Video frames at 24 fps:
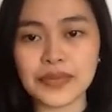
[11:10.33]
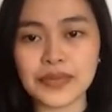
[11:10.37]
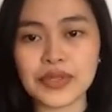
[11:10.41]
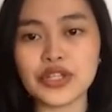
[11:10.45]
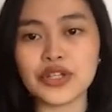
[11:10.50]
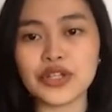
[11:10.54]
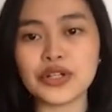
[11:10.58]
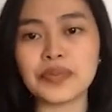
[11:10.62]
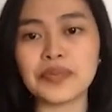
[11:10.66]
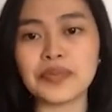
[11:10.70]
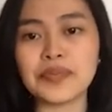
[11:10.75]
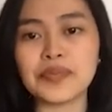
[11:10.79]

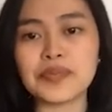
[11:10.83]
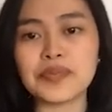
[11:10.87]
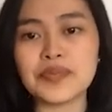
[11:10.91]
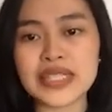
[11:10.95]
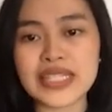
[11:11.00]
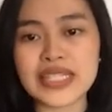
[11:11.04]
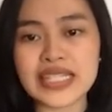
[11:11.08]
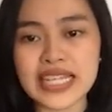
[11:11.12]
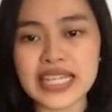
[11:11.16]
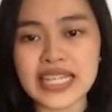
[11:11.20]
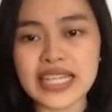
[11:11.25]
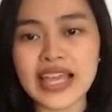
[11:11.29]
you'll
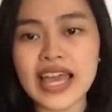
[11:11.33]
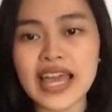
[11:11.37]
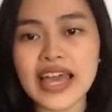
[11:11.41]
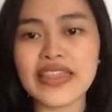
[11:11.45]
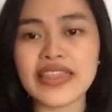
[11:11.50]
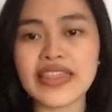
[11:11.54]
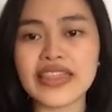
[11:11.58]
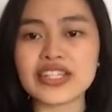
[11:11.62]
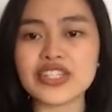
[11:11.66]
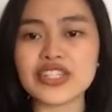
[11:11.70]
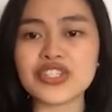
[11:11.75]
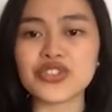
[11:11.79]
see
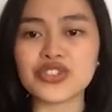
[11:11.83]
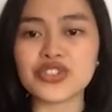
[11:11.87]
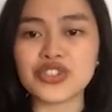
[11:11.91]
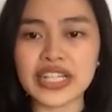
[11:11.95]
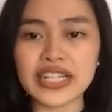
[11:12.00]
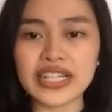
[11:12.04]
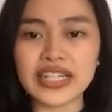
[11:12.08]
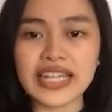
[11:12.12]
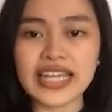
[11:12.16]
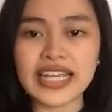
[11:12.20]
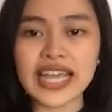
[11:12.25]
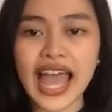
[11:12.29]
this
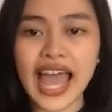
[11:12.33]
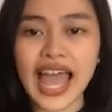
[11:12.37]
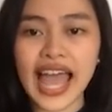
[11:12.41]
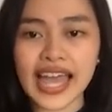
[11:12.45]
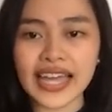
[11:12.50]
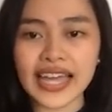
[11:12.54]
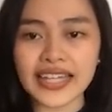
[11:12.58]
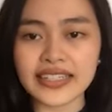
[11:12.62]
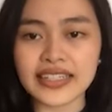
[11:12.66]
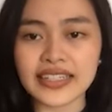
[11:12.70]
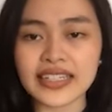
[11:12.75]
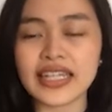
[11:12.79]
really
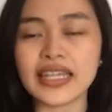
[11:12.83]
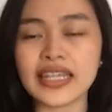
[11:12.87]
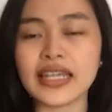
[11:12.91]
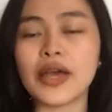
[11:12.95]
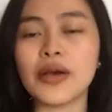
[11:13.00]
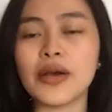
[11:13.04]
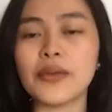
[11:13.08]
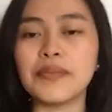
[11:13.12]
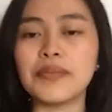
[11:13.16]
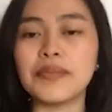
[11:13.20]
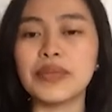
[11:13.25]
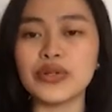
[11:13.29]
handy
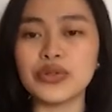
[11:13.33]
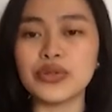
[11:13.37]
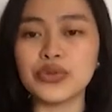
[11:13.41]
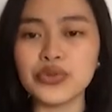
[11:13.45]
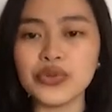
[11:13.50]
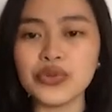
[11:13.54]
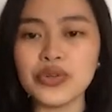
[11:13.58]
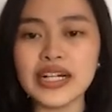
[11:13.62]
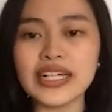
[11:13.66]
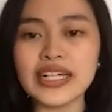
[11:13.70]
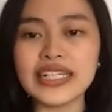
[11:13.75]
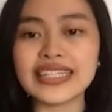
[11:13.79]

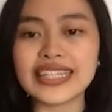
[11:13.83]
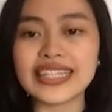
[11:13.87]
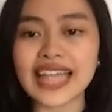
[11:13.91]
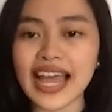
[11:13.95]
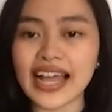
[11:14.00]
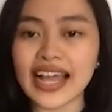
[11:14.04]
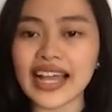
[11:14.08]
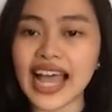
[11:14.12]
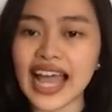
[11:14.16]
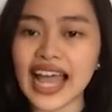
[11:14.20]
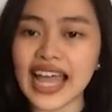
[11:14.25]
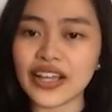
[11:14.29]
blue
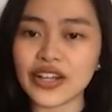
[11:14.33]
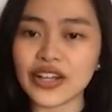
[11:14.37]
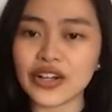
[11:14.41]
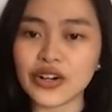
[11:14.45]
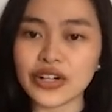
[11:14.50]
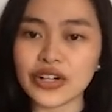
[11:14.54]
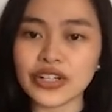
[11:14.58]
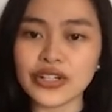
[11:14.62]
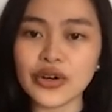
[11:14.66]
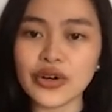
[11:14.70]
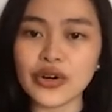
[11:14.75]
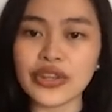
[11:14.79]
tag
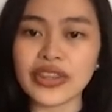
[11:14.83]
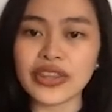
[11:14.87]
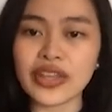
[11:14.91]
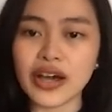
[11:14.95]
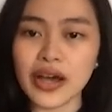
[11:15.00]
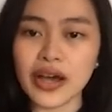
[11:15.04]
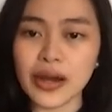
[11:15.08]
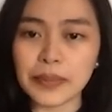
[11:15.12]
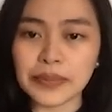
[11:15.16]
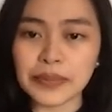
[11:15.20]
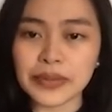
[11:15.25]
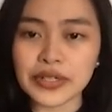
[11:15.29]
icon on the
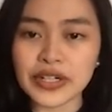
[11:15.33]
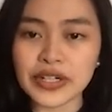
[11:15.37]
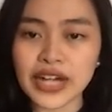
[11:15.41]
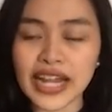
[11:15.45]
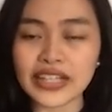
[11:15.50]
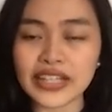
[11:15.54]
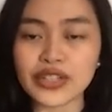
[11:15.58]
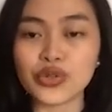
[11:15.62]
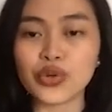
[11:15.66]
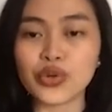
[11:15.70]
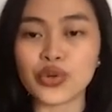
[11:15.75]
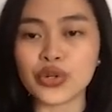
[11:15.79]
upper
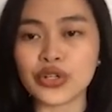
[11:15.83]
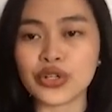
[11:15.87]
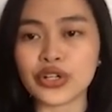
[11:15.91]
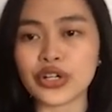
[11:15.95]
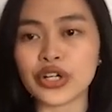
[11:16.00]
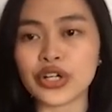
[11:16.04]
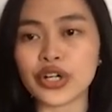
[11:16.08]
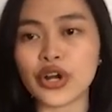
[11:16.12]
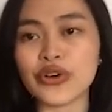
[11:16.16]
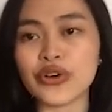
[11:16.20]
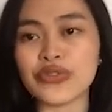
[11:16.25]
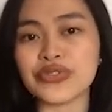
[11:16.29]
right
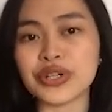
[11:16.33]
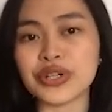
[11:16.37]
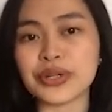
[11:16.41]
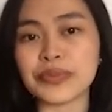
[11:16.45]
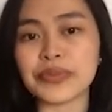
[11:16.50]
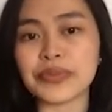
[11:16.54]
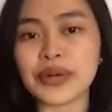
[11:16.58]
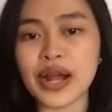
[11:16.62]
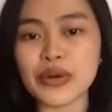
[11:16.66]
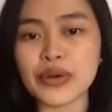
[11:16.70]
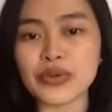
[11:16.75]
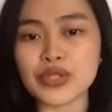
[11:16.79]
corner of your
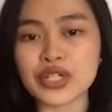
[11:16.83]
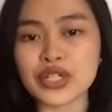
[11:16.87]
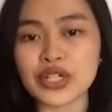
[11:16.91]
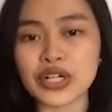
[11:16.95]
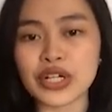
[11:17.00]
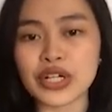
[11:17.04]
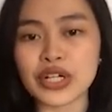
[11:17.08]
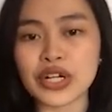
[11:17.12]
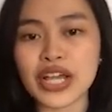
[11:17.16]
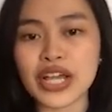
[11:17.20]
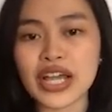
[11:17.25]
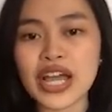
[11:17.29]

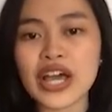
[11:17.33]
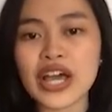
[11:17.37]
browser.